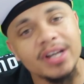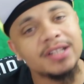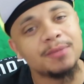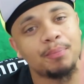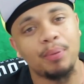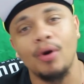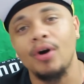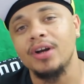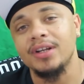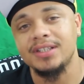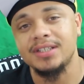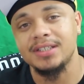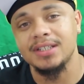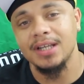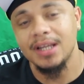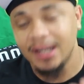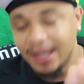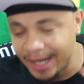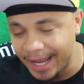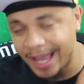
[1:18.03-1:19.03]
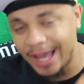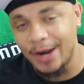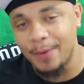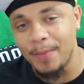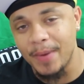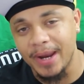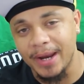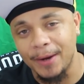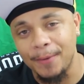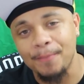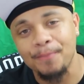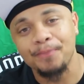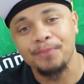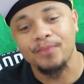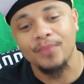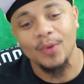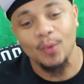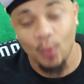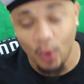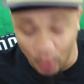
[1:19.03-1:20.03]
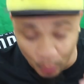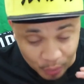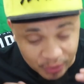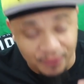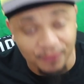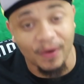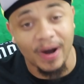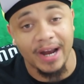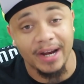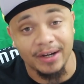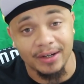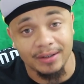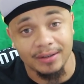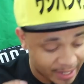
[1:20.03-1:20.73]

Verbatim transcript: there is parts in the anime where it was fire.